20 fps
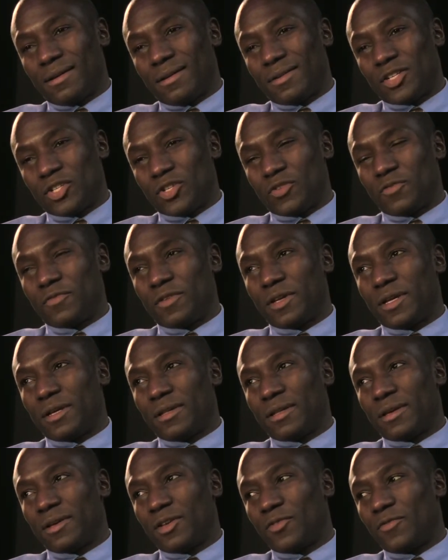Did you
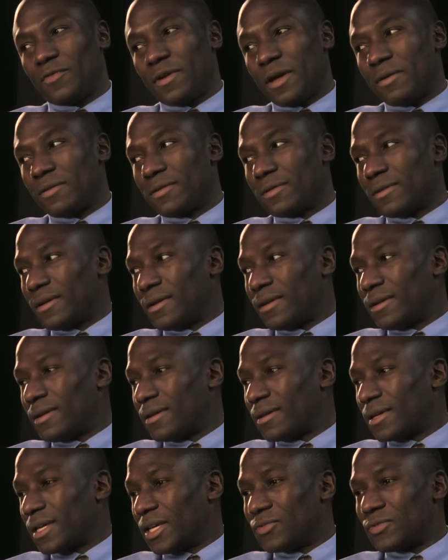feel that you found
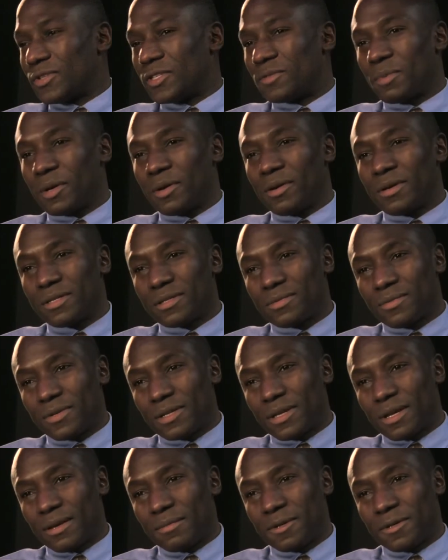kindred spirits when
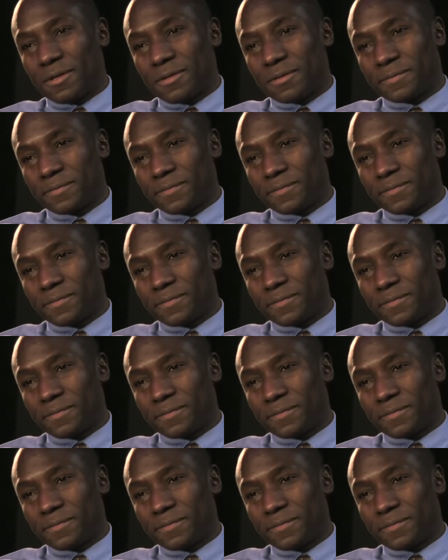you came here?